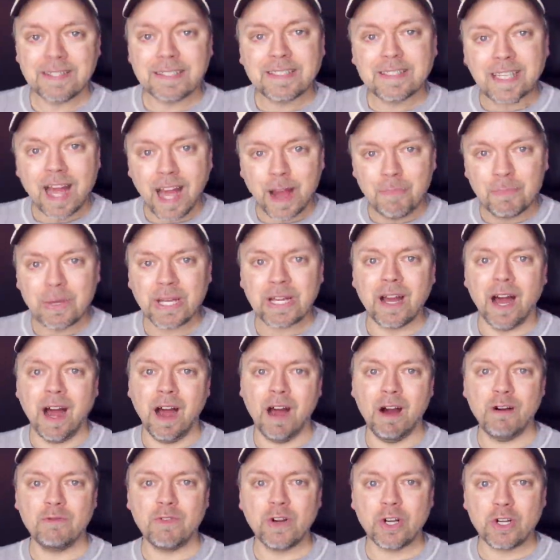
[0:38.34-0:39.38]
the topic
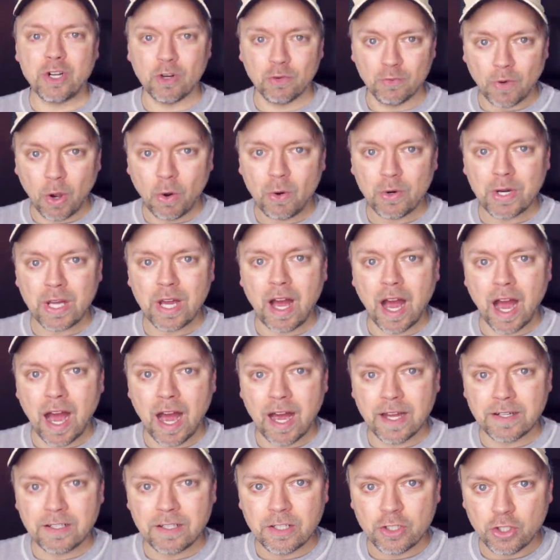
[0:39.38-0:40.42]
of corona
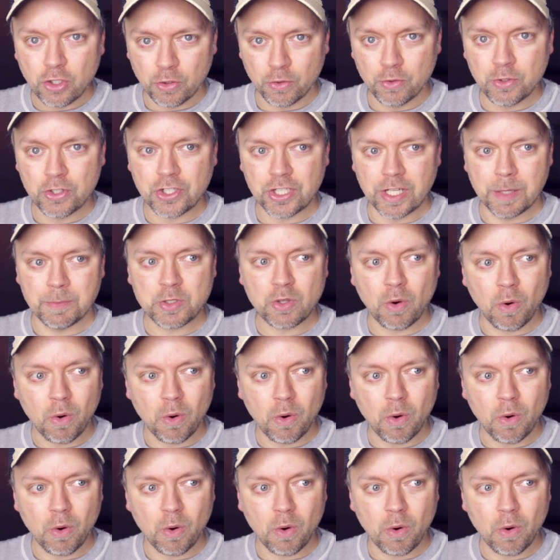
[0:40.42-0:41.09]
on cruise ships,